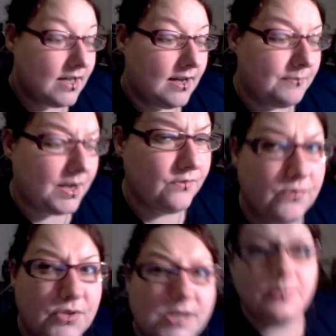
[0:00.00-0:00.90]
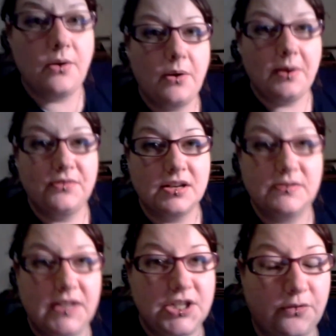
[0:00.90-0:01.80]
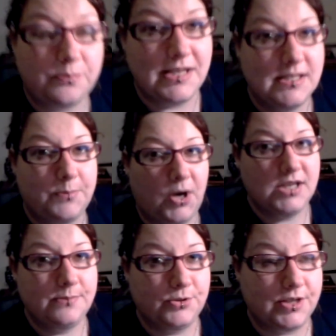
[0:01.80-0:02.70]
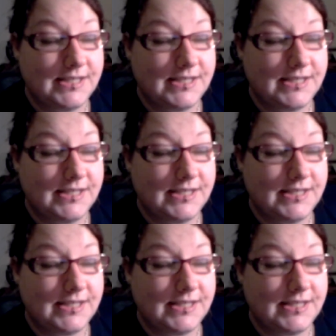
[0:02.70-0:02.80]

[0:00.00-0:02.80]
Um, I've, tomorrow I've got to finish off my inspiration board.